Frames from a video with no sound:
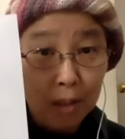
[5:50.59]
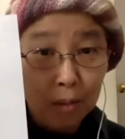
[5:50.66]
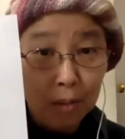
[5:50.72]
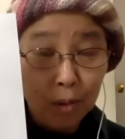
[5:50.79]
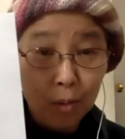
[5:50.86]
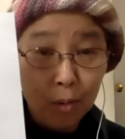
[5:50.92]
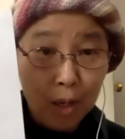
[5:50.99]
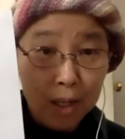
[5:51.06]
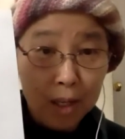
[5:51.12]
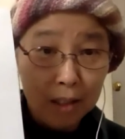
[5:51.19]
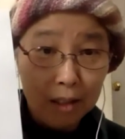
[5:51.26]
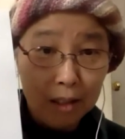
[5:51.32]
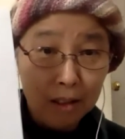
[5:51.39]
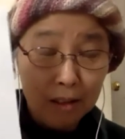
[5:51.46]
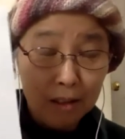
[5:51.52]
white,
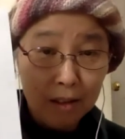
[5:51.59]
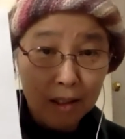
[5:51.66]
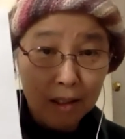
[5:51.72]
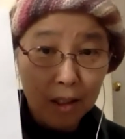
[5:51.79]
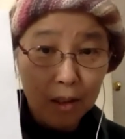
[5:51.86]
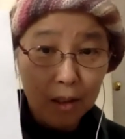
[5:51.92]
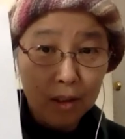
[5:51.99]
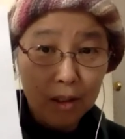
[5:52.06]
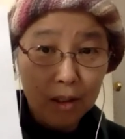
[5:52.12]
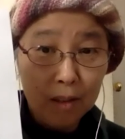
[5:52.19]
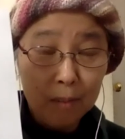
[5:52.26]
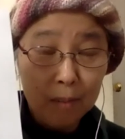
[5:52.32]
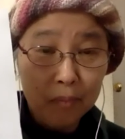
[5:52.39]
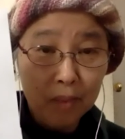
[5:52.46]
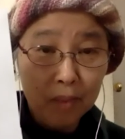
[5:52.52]

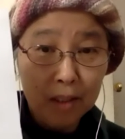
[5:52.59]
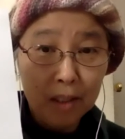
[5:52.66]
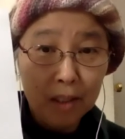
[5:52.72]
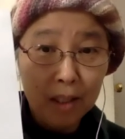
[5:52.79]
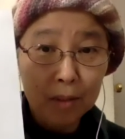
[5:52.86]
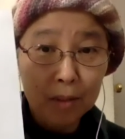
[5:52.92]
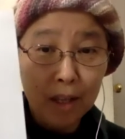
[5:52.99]
left